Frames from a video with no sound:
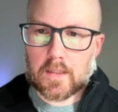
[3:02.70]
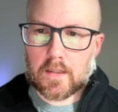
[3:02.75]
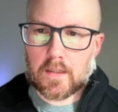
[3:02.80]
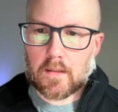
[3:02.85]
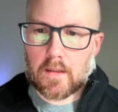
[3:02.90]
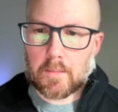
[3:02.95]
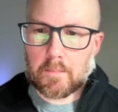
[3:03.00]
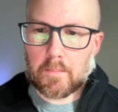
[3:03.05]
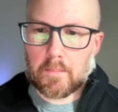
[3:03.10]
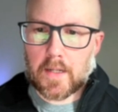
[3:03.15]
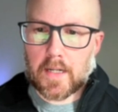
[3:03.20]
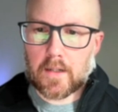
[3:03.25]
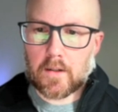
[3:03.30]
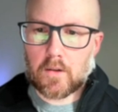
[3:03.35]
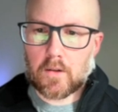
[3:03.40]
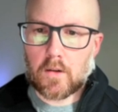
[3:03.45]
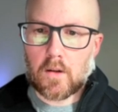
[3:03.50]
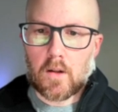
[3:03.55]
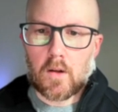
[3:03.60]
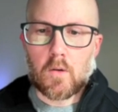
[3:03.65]
the clip
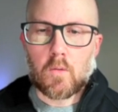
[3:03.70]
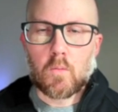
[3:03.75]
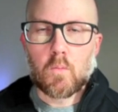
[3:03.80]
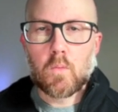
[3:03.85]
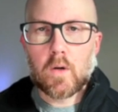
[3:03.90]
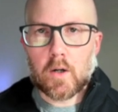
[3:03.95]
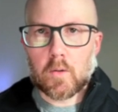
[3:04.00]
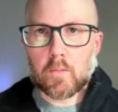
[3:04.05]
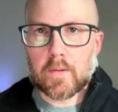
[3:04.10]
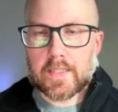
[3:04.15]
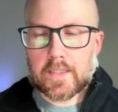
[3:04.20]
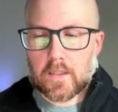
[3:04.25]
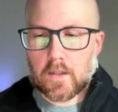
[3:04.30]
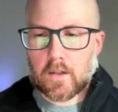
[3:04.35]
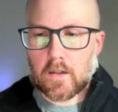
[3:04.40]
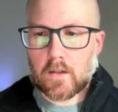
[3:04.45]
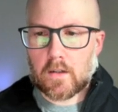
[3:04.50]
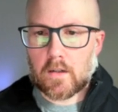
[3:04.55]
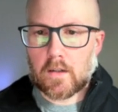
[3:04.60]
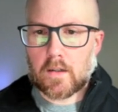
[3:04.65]
model will
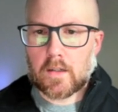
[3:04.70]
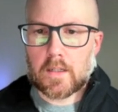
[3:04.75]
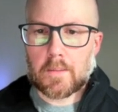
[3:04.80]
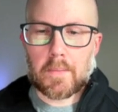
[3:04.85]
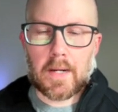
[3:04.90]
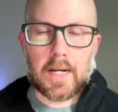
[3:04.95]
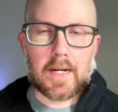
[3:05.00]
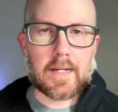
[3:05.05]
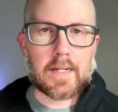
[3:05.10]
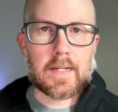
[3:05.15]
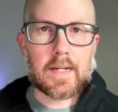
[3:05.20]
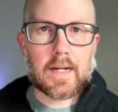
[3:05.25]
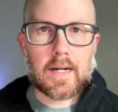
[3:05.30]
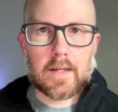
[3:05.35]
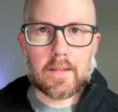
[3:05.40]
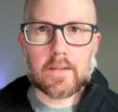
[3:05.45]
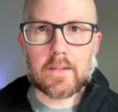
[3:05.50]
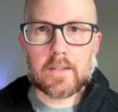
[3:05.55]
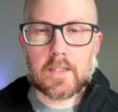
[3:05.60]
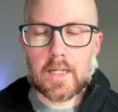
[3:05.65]
return depending
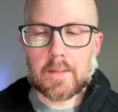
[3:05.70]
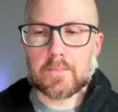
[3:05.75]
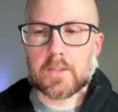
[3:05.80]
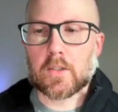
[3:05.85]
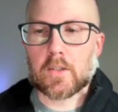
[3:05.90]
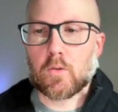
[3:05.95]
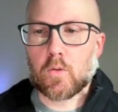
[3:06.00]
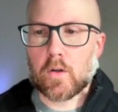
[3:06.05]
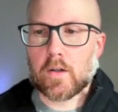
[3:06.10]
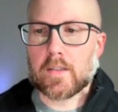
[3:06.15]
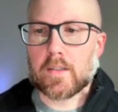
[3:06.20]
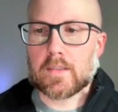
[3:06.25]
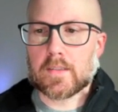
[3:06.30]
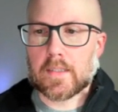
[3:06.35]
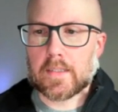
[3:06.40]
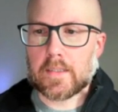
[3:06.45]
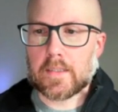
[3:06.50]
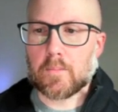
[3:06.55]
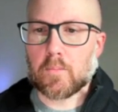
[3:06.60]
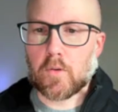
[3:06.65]
on the types of queries
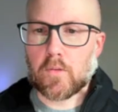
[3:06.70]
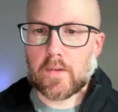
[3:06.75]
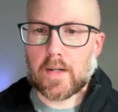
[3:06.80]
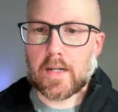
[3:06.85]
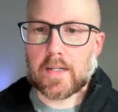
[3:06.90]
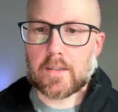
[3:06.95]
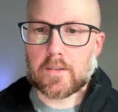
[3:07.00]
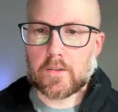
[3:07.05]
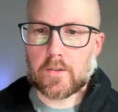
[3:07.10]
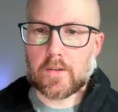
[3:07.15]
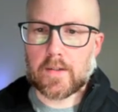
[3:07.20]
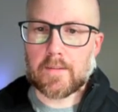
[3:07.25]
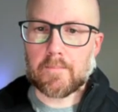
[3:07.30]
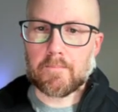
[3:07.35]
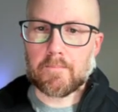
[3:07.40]
that you provide to it.